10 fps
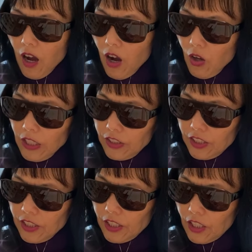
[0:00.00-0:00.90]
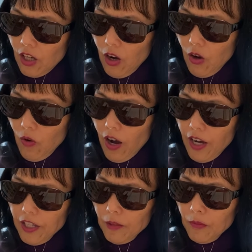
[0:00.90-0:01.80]
Let's see. Oh,
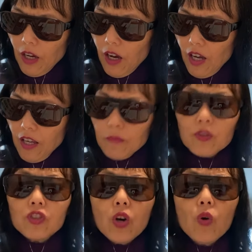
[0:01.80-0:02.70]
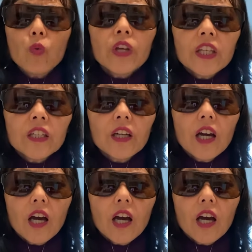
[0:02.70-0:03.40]
I am so weak,